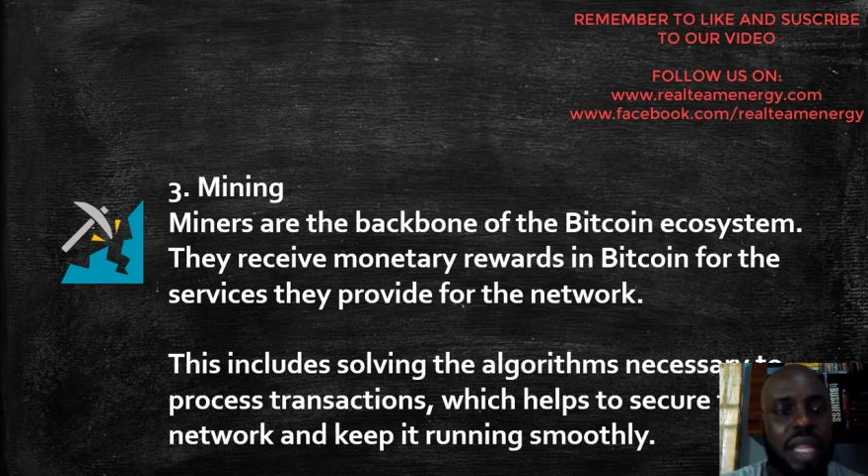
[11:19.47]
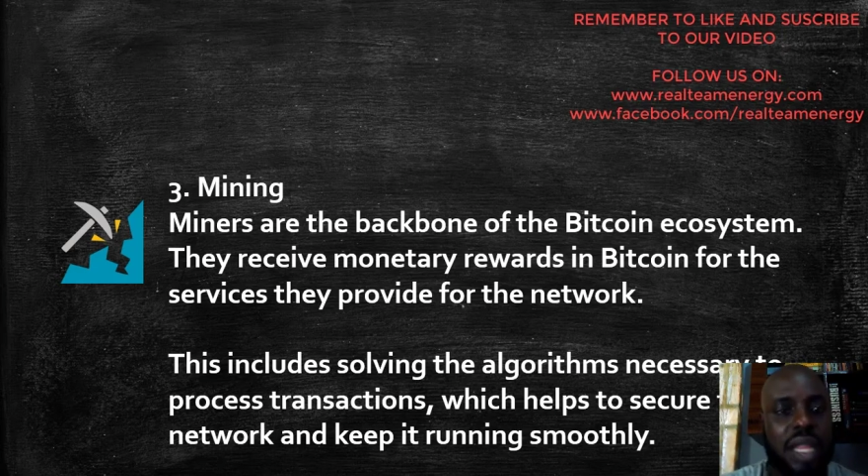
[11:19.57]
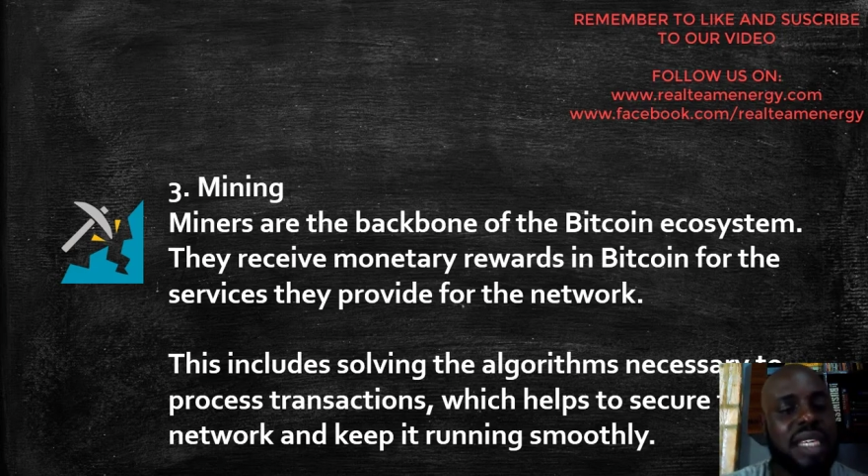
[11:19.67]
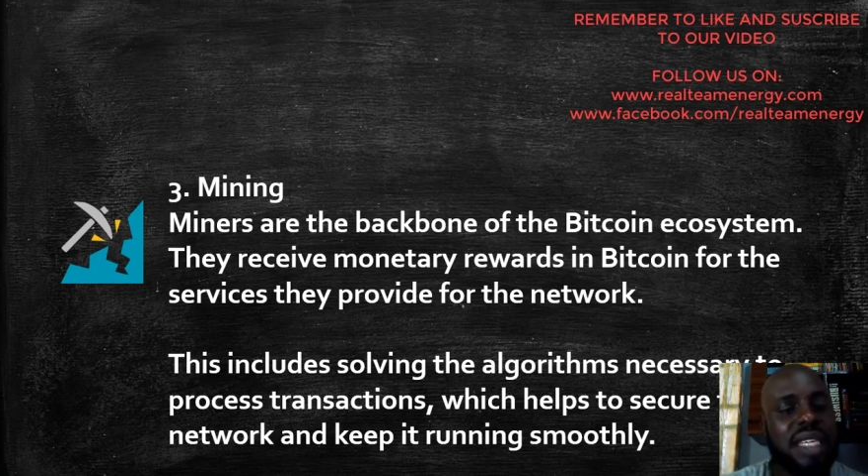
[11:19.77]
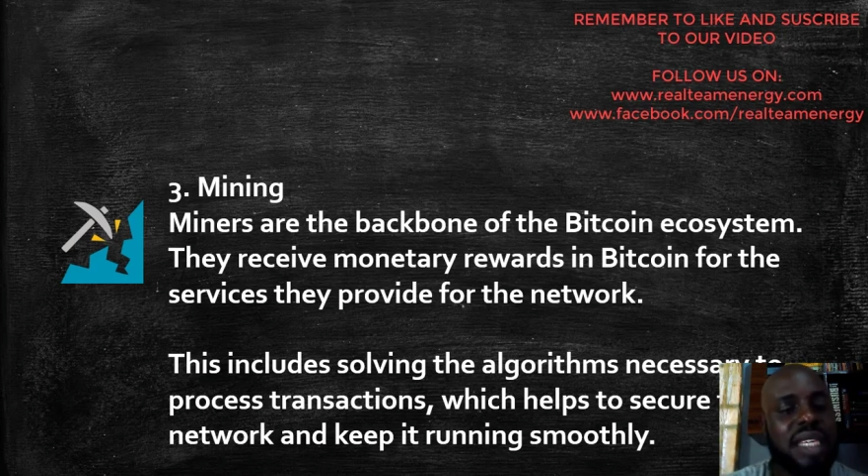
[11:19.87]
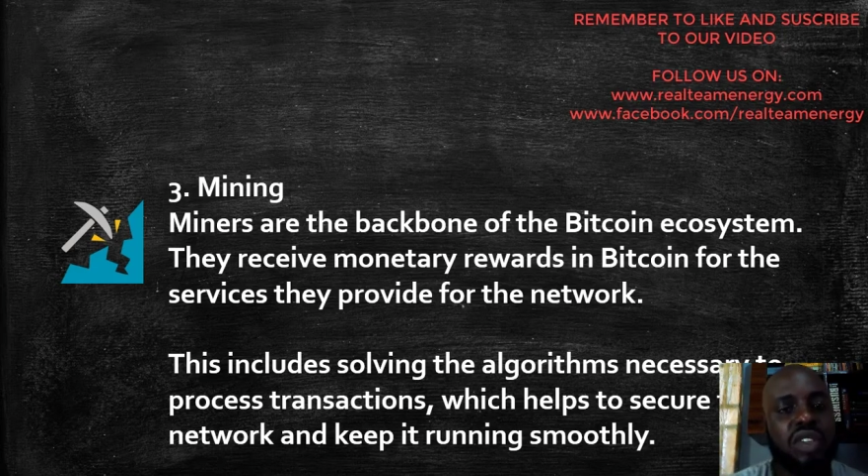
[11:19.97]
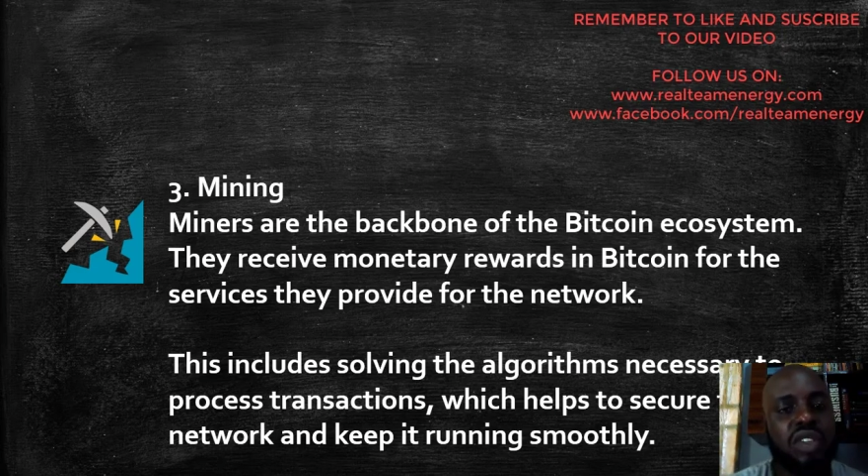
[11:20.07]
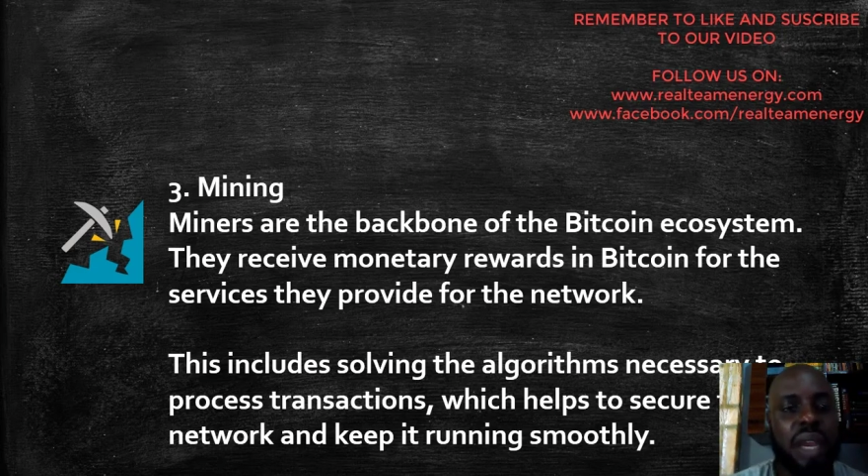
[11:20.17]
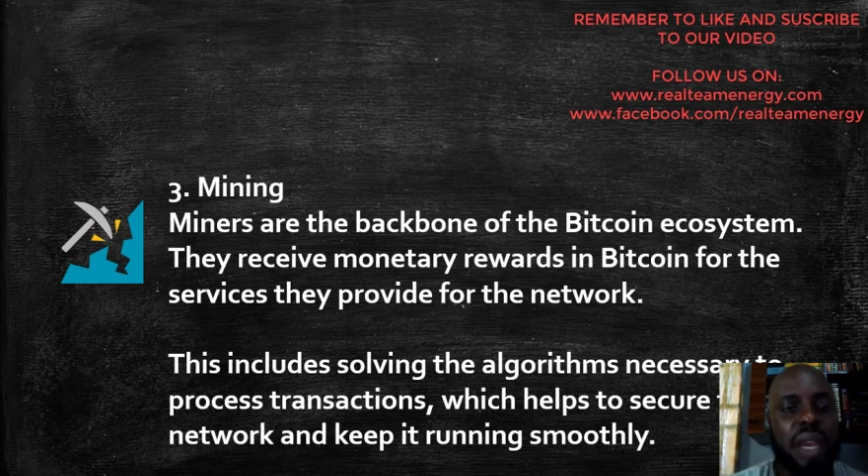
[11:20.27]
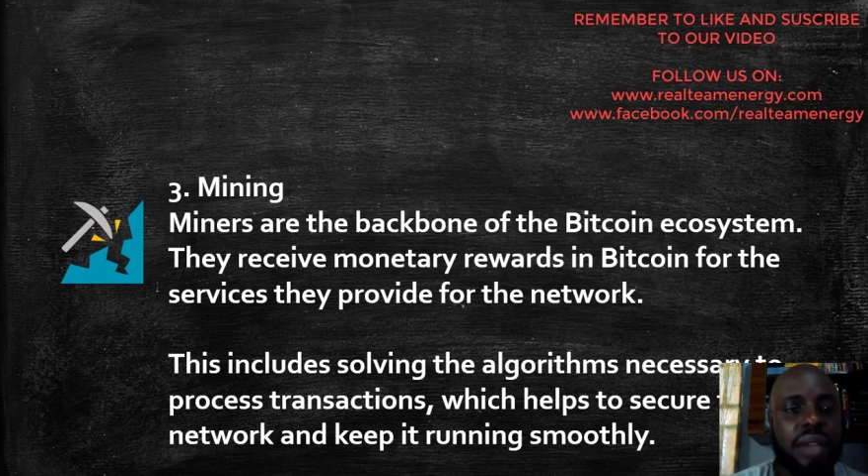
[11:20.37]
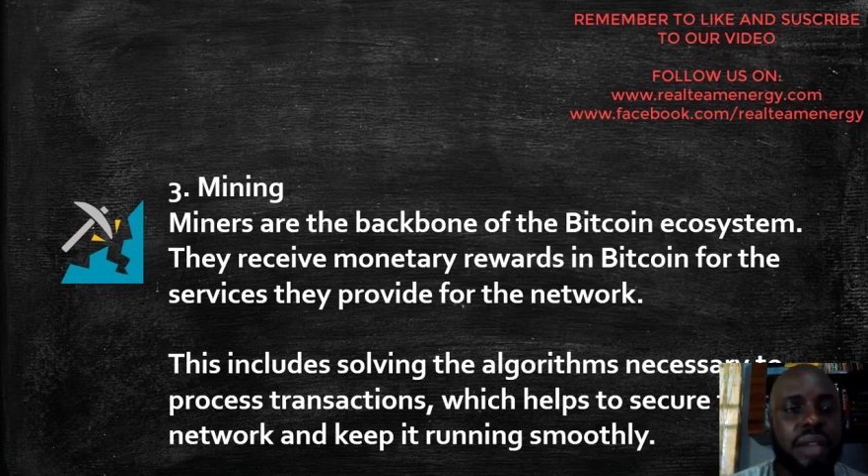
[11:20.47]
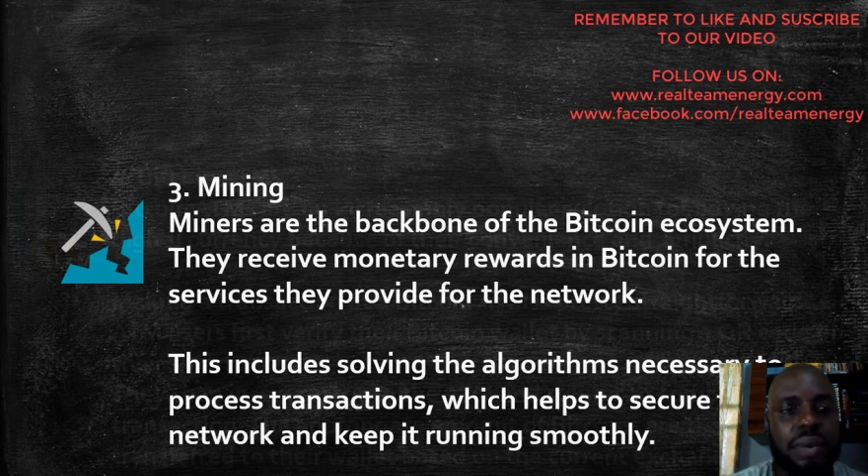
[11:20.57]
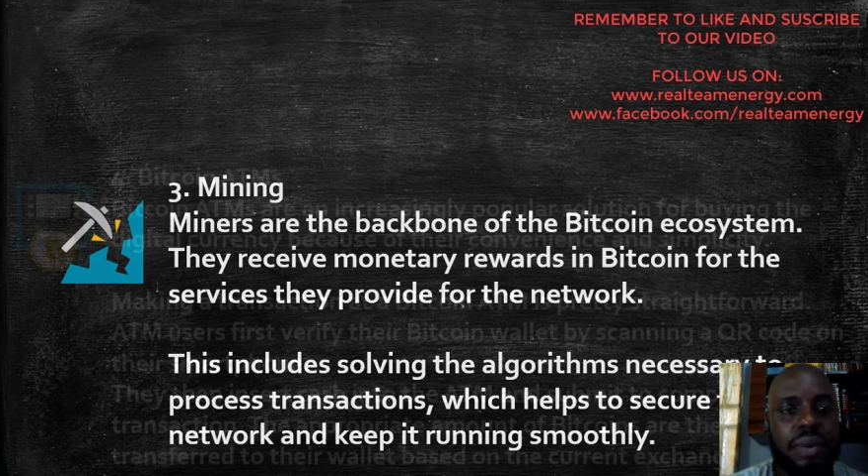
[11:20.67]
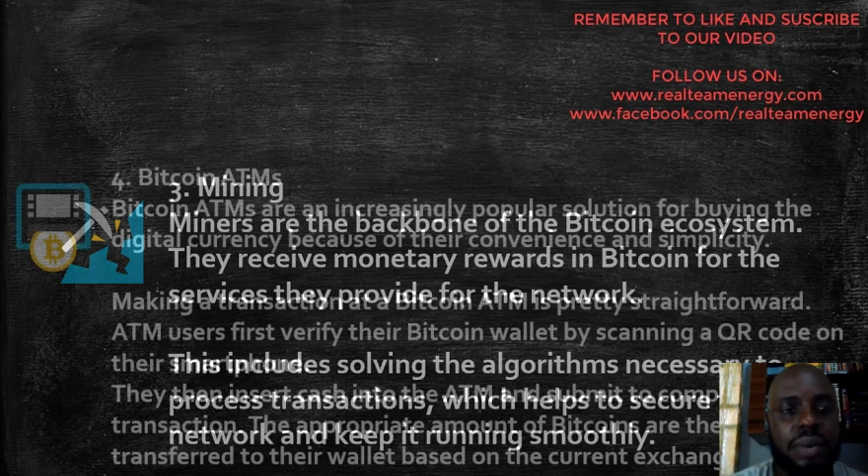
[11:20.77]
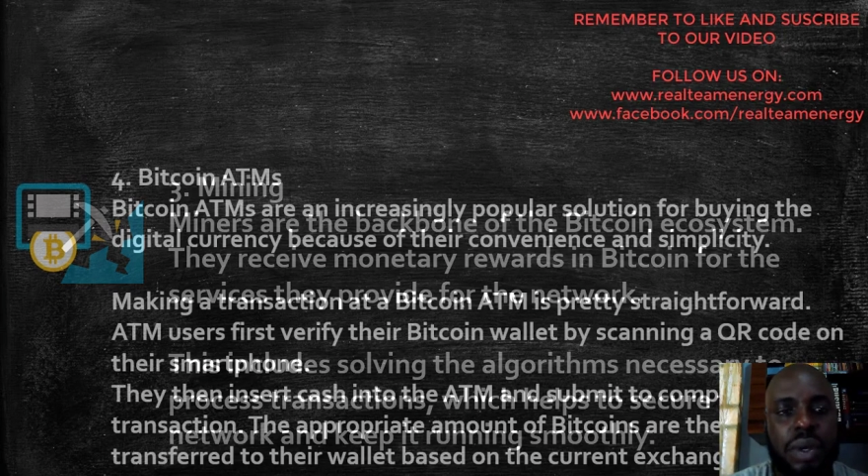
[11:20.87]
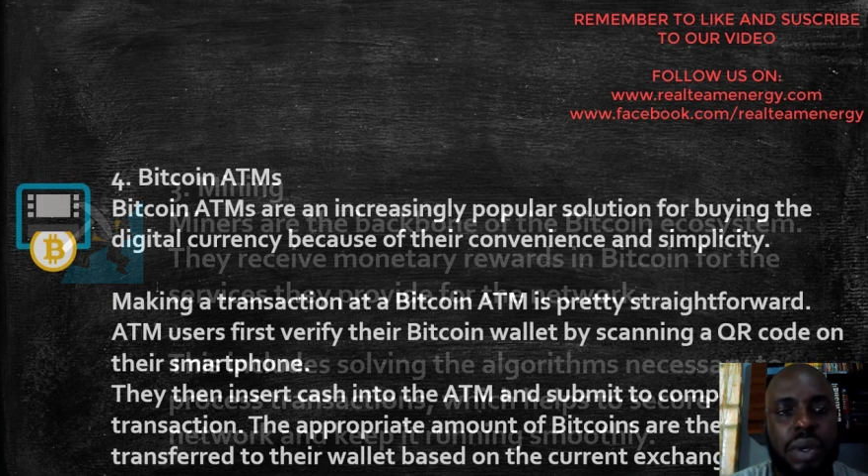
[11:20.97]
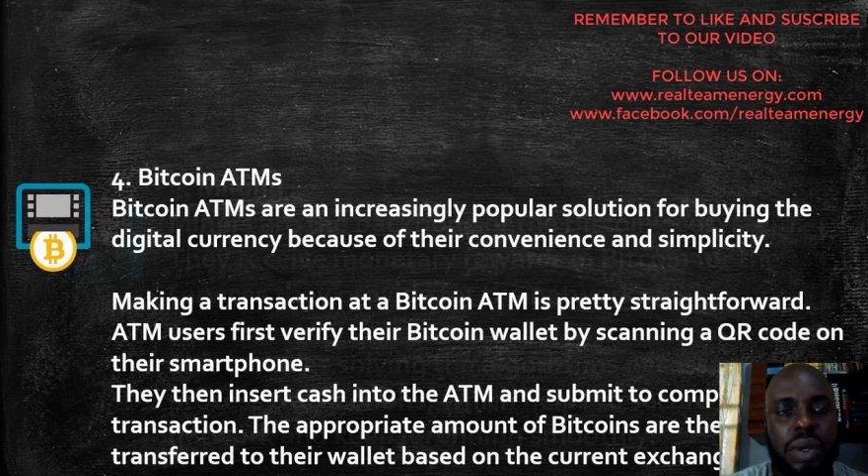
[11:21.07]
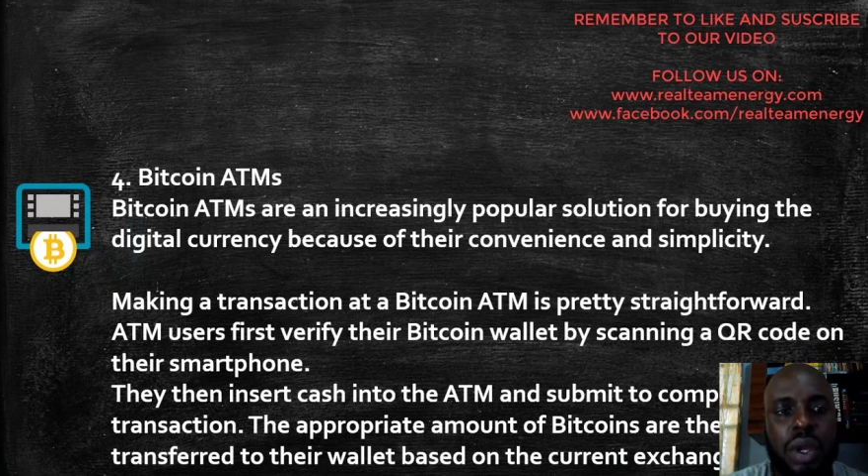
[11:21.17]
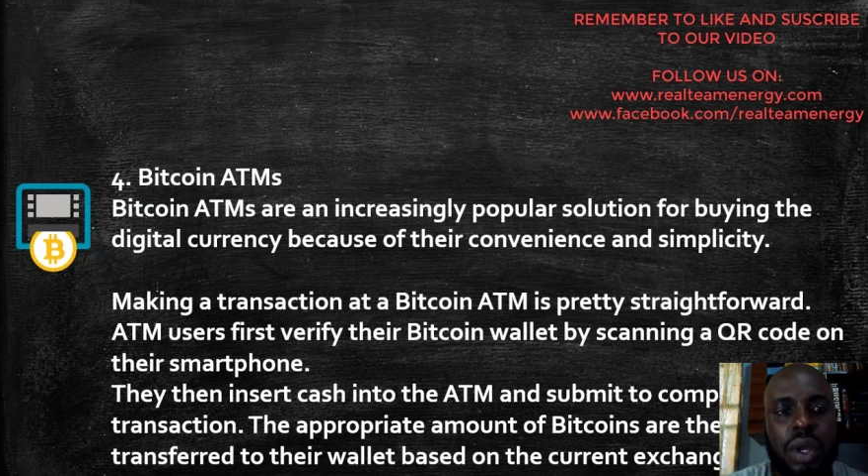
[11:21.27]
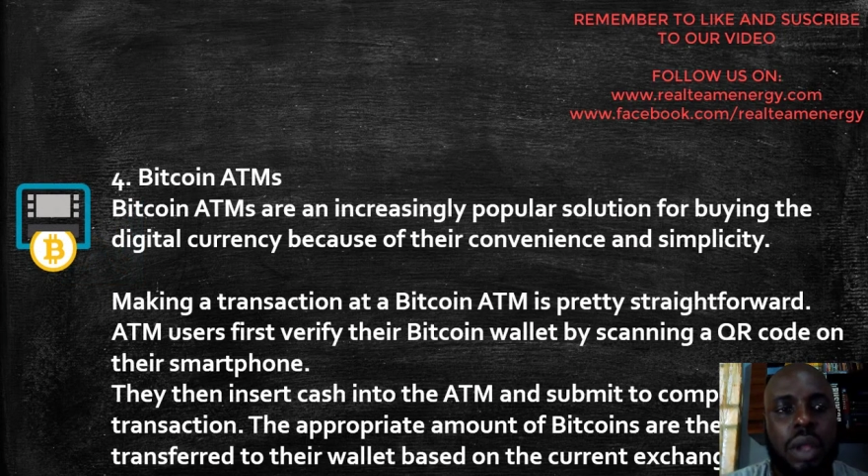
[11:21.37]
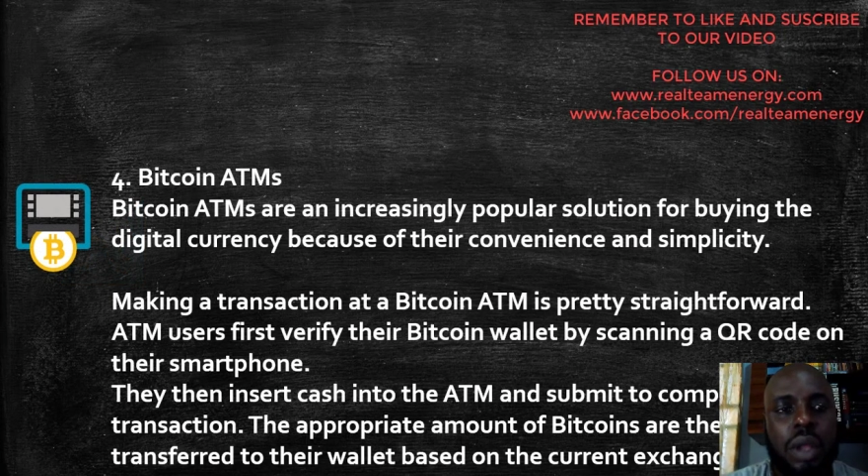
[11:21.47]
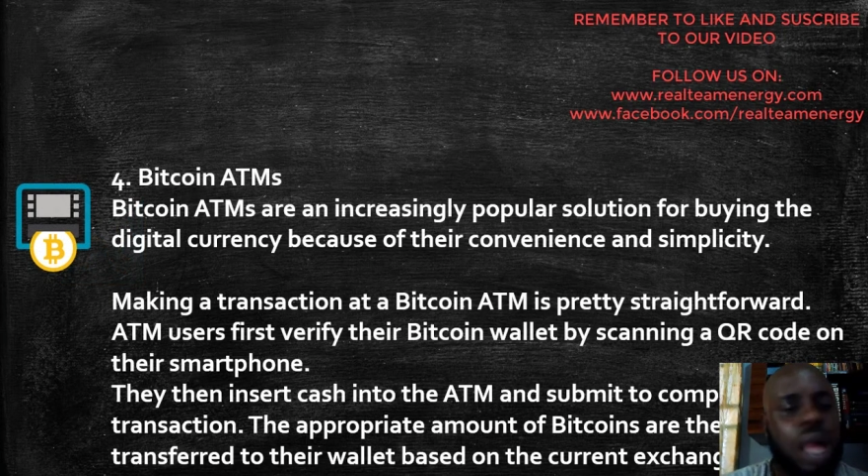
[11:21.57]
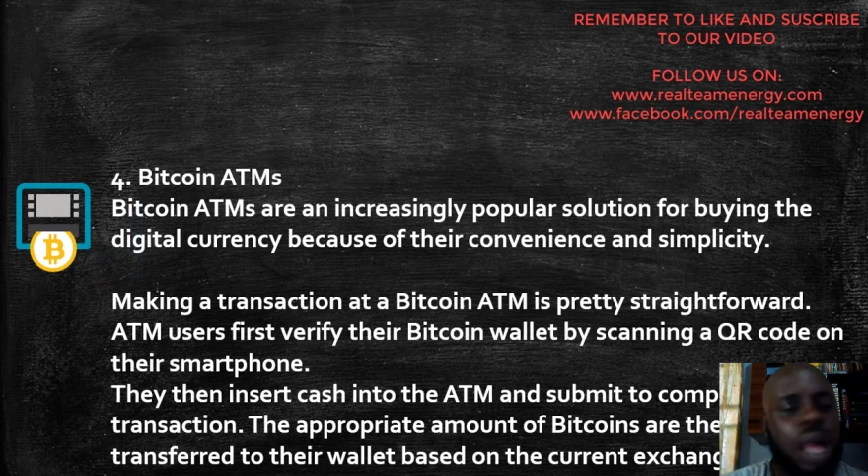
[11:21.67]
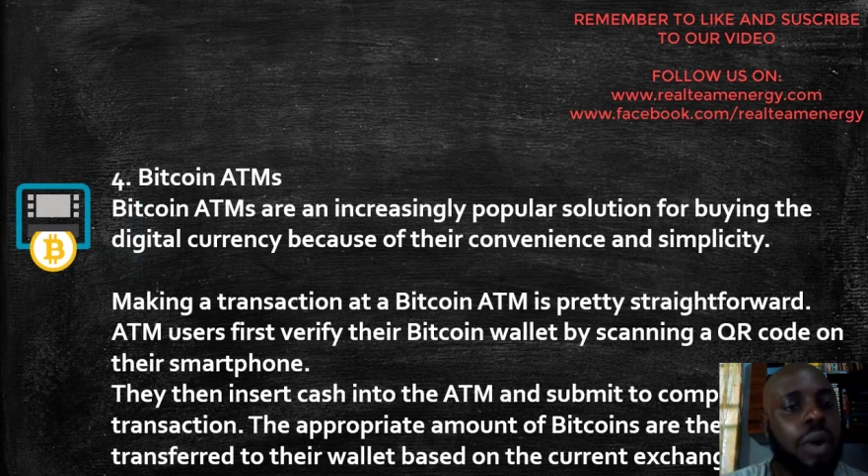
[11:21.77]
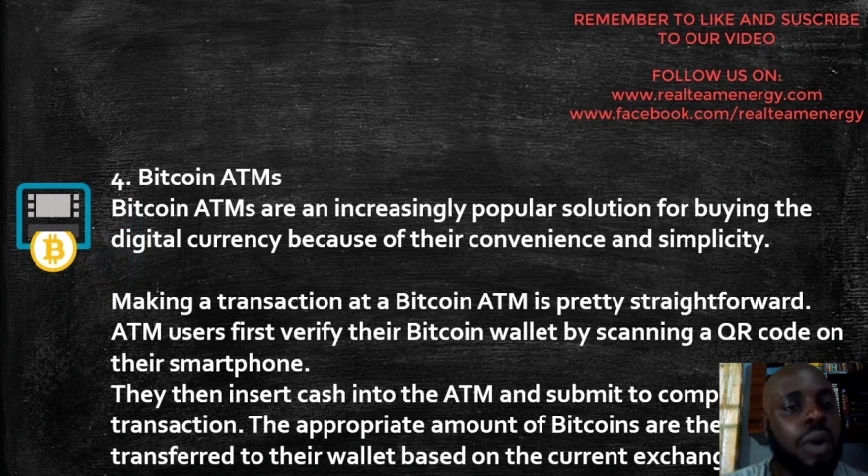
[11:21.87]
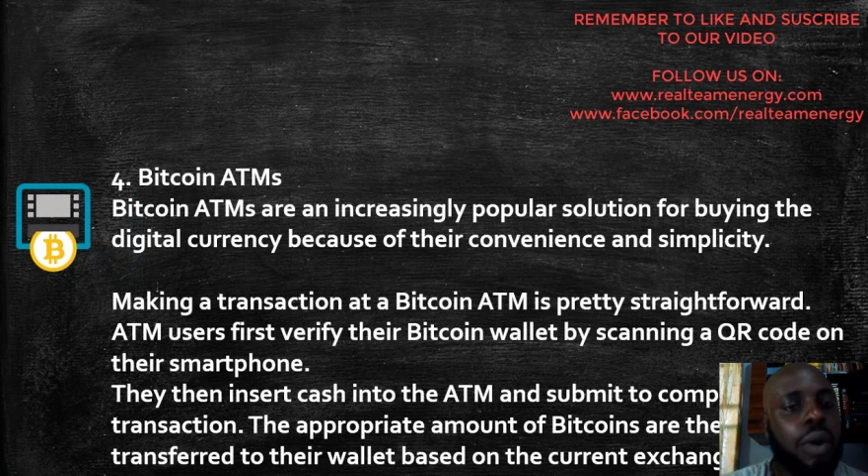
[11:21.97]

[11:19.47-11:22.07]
That's the essence of miners. Now,